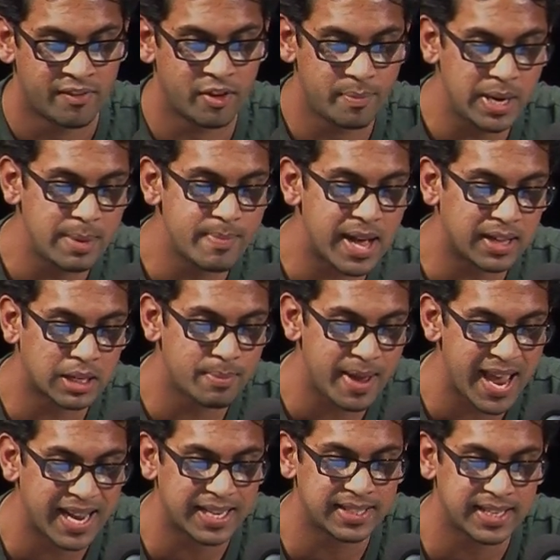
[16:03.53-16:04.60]
For me, Malcolm
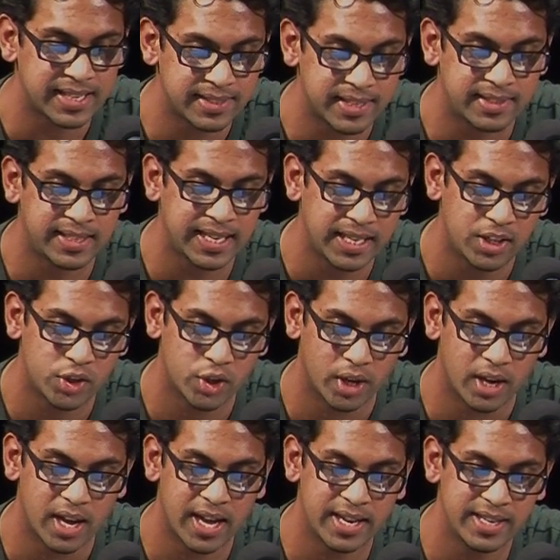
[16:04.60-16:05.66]
X is a
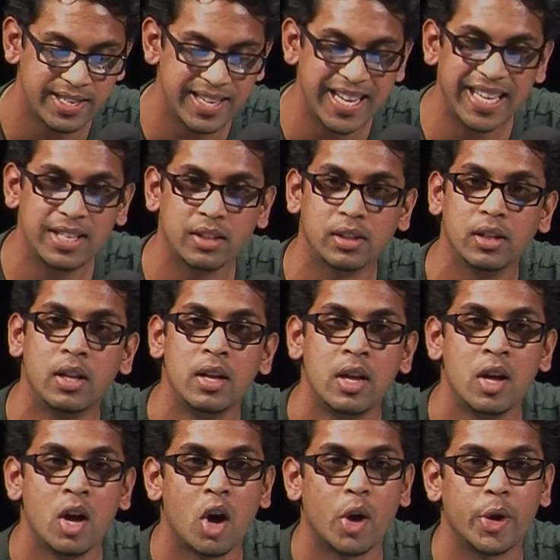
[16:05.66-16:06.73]
teacher, a needle
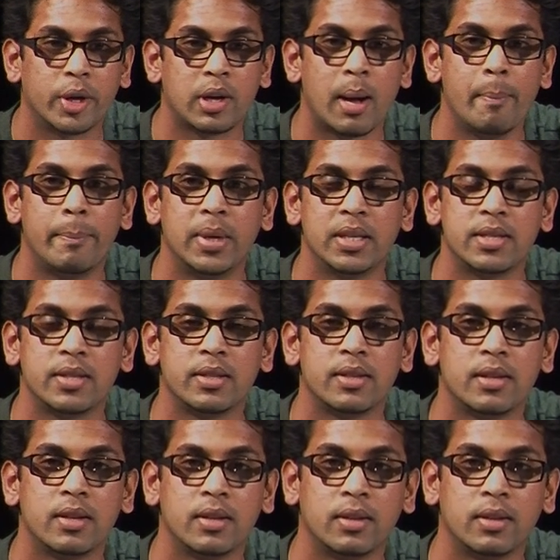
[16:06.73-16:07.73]
on a compass.